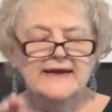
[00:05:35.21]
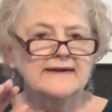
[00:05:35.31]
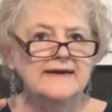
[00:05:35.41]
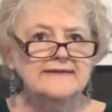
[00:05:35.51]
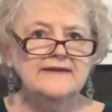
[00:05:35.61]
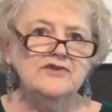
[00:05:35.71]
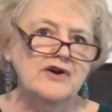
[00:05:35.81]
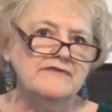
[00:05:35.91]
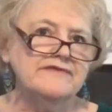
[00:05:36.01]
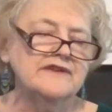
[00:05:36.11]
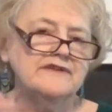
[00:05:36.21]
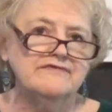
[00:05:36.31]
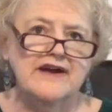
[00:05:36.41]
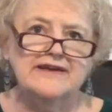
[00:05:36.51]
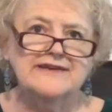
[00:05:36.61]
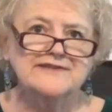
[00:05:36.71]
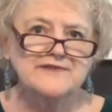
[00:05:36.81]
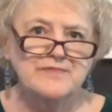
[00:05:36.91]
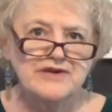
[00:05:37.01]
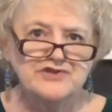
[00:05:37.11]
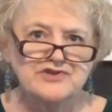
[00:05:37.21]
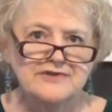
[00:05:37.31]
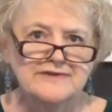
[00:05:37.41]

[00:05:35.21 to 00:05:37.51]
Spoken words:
cutting off the divine expression.